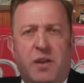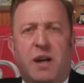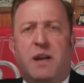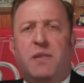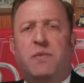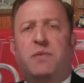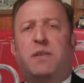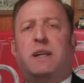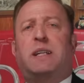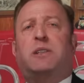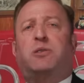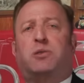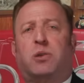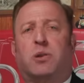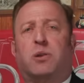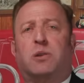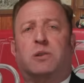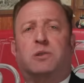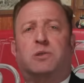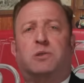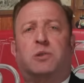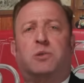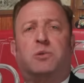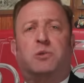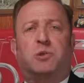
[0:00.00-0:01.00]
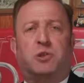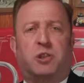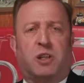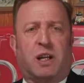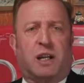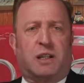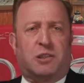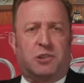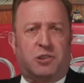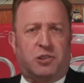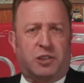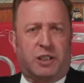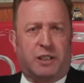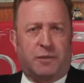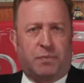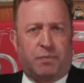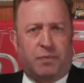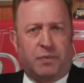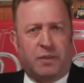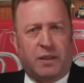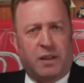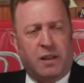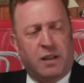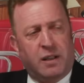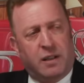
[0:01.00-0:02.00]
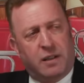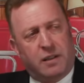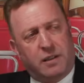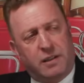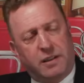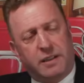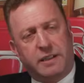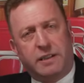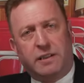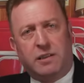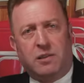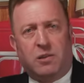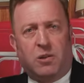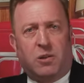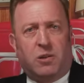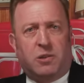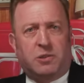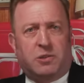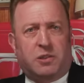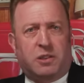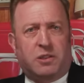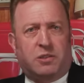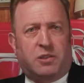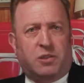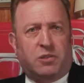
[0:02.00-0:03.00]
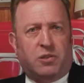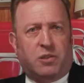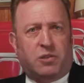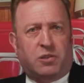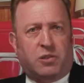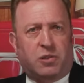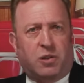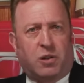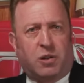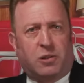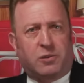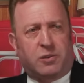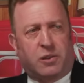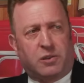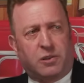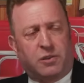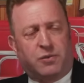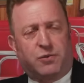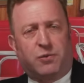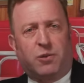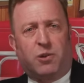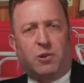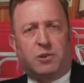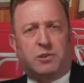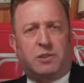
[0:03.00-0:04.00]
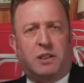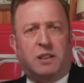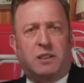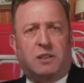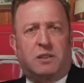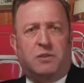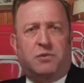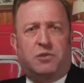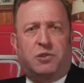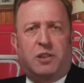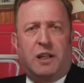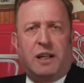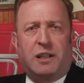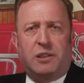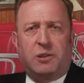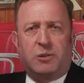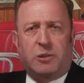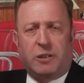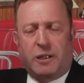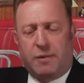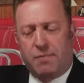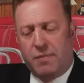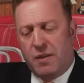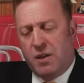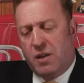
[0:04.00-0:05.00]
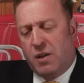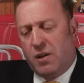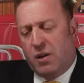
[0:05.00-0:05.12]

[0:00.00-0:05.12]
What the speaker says: Then they turn to Tianjin. Lin launches his assault on the 14th of January.